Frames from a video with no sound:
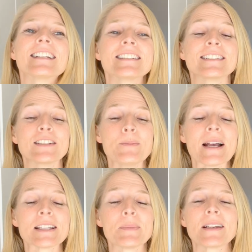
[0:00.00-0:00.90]
sleep
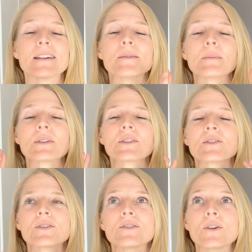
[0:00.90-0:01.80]
has become
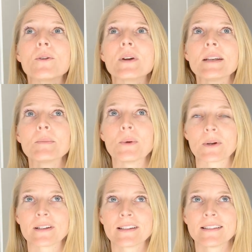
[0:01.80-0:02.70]
so
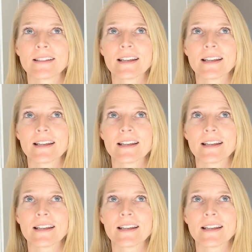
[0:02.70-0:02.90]
important